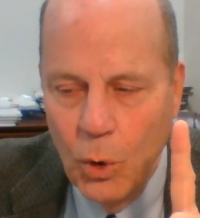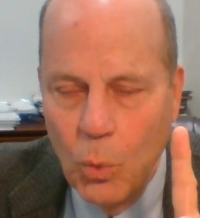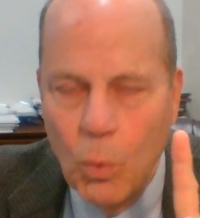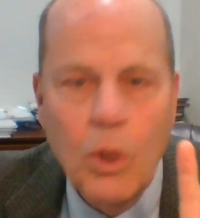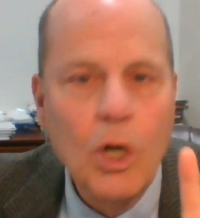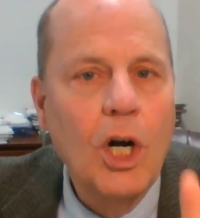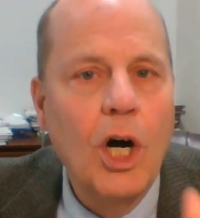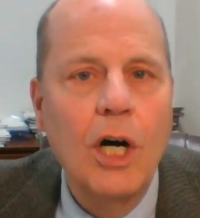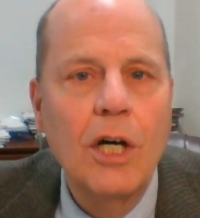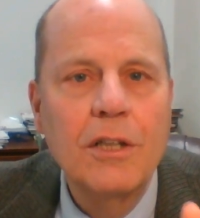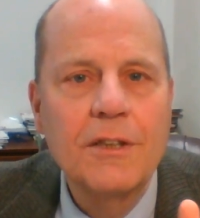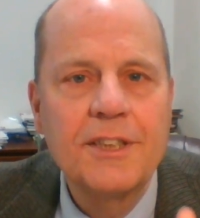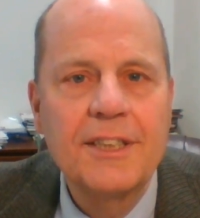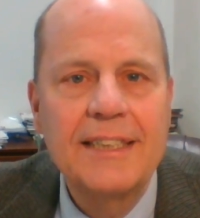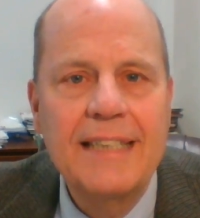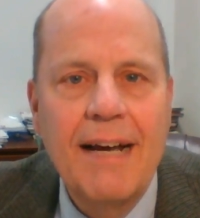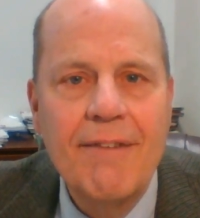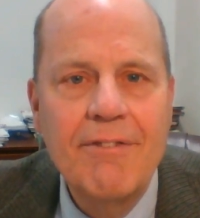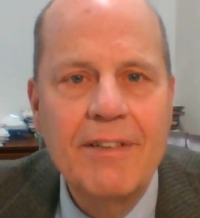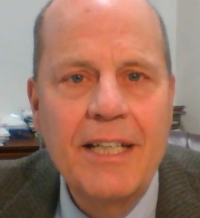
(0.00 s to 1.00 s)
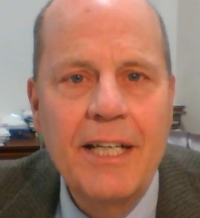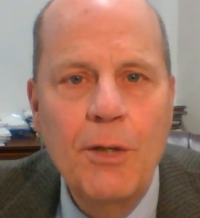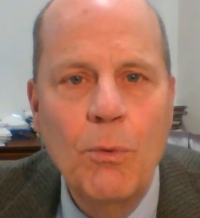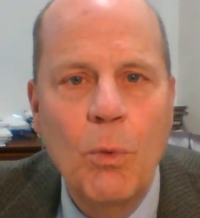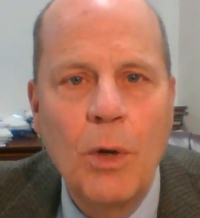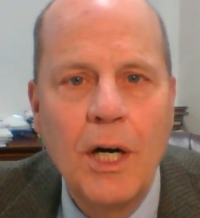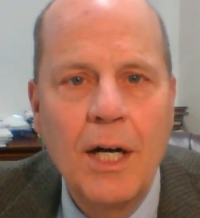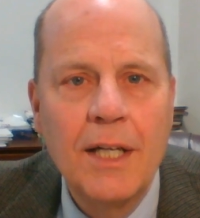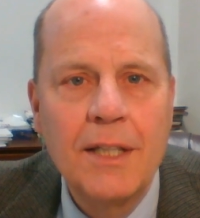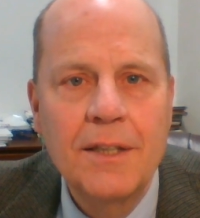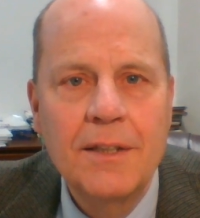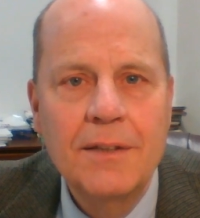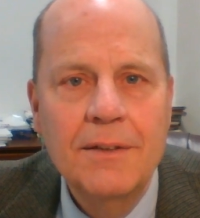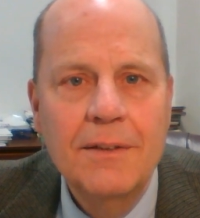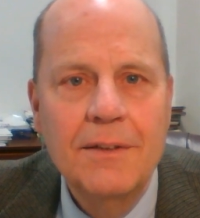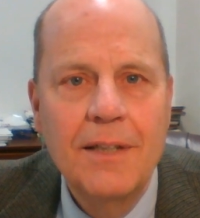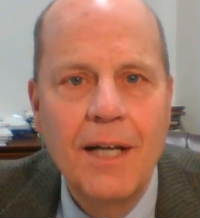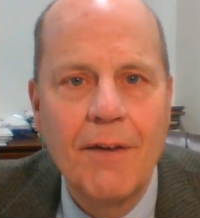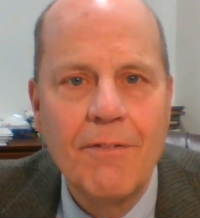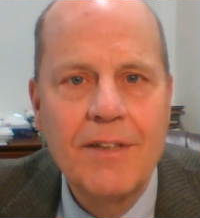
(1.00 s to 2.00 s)
were all 71
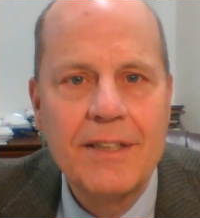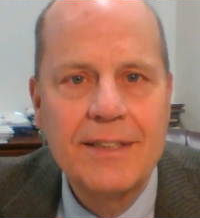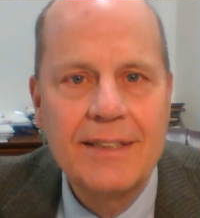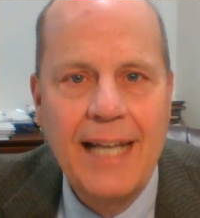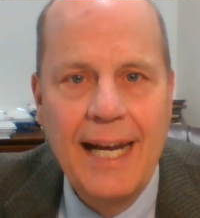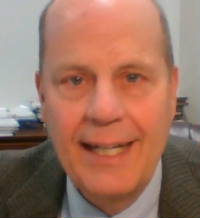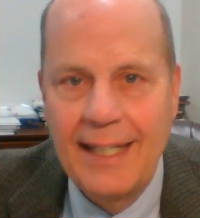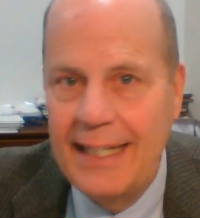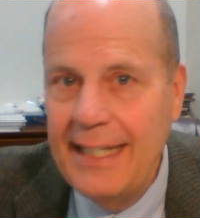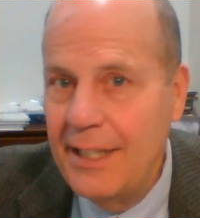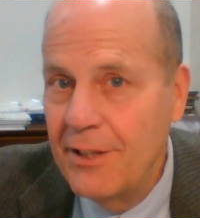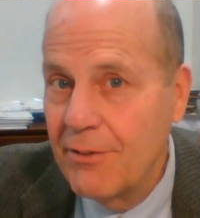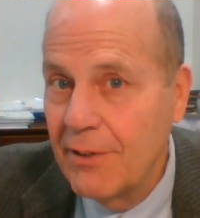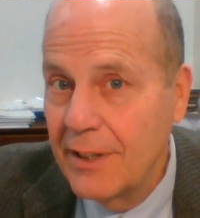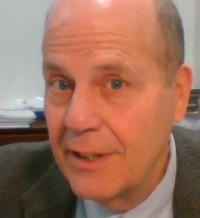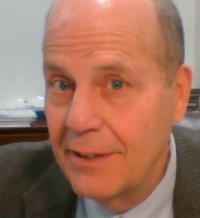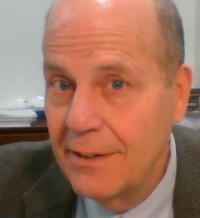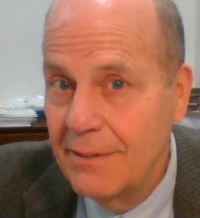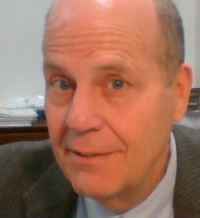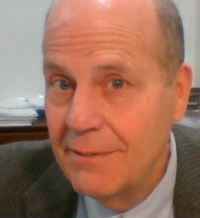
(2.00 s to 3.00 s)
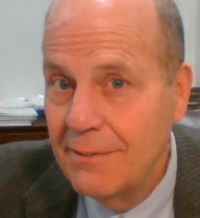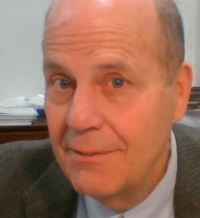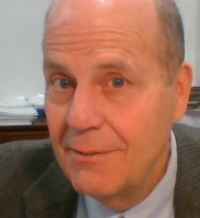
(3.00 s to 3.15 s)
of the Sanhedrin